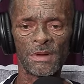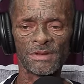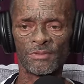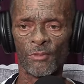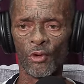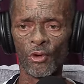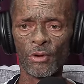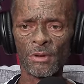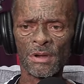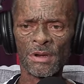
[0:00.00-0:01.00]
It's
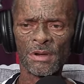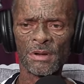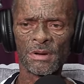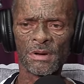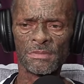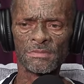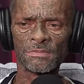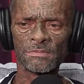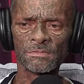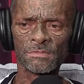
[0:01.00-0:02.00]
more
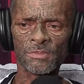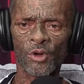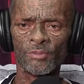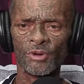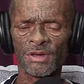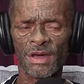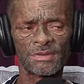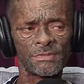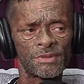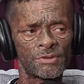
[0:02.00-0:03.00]
communication